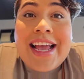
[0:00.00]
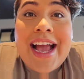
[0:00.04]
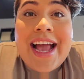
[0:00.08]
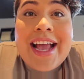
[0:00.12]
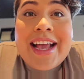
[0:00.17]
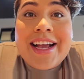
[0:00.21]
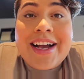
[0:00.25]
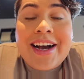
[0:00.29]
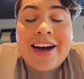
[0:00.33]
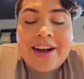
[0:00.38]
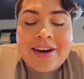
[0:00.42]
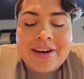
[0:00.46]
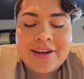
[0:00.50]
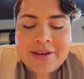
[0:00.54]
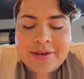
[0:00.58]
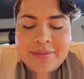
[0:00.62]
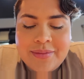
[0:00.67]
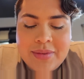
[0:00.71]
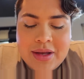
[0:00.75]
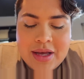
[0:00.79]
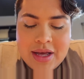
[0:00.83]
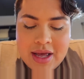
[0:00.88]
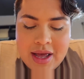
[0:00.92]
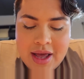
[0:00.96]
I got
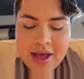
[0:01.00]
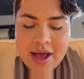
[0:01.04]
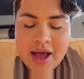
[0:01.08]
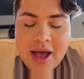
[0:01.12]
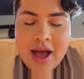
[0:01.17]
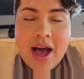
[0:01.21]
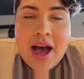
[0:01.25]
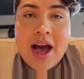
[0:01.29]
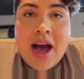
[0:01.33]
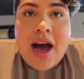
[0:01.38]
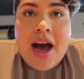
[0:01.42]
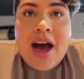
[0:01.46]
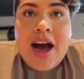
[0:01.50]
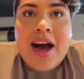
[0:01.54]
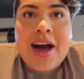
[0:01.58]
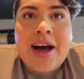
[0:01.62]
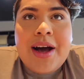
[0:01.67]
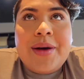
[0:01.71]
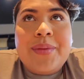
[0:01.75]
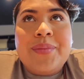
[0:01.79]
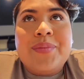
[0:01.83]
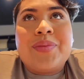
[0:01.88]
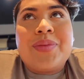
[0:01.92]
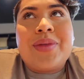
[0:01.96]
them.
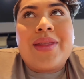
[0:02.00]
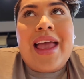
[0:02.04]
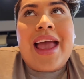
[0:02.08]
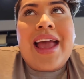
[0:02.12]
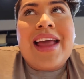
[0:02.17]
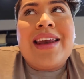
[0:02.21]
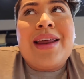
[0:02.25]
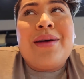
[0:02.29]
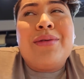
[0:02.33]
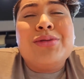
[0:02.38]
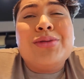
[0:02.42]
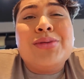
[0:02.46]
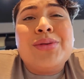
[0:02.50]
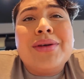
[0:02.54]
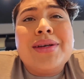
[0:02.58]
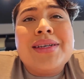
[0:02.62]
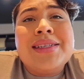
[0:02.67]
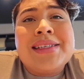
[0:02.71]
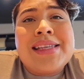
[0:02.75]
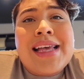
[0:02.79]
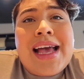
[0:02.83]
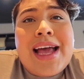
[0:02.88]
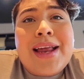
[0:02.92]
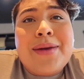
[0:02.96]
Um, and I was really
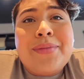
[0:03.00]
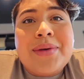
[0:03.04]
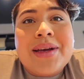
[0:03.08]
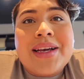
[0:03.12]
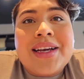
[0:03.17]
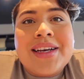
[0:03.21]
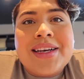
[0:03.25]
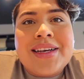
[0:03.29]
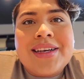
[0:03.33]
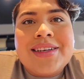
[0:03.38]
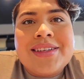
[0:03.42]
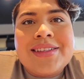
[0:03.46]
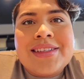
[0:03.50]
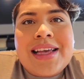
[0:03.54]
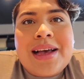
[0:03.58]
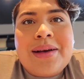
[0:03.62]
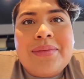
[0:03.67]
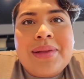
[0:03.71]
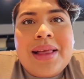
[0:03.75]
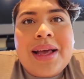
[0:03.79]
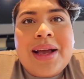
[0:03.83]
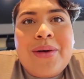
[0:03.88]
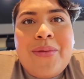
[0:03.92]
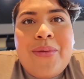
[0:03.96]
sad because
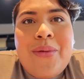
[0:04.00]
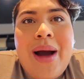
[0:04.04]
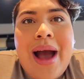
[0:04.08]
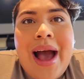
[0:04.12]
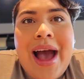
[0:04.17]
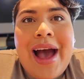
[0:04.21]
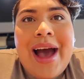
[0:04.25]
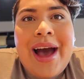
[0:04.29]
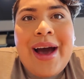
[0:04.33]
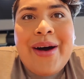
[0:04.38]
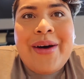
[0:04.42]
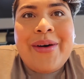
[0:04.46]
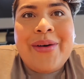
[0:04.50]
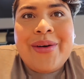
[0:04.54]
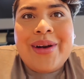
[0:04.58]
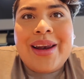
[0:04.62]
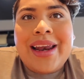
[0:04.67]
I'm like, wow,